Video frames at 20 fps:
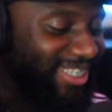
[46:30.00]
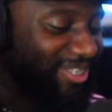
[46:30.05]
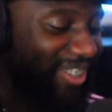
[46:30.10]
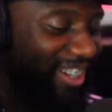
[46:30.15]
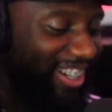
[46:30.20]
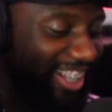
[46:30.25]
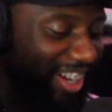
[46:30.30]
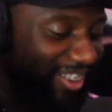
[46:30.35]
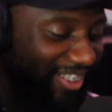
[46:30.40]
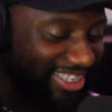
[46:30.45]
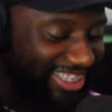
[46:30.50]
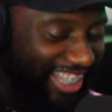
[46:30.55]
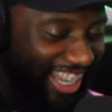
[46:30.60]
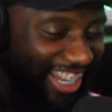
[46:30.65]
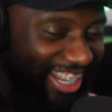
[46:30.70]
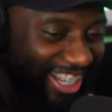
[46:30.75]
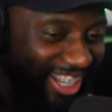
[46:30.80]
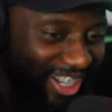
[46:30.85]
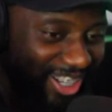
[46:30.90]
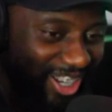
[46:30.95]
why that one's got
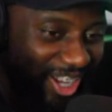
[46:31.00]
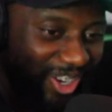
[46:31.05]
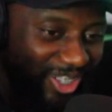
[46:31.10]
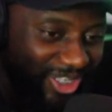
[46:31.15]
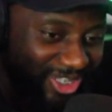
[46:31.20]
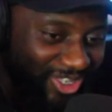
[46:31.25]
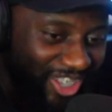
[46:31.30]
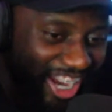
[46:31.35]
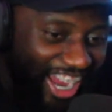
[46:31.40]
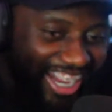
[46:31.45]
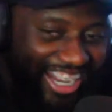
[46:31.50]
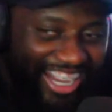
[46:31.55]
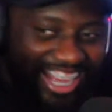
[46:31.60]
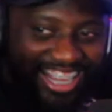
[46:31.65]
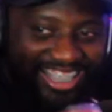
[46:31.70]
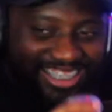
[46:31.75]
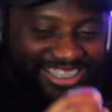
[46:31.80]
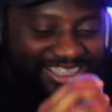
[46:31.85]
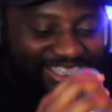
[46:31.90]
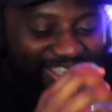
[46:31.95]
in the nose right
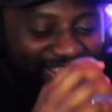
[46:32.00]
now. Still.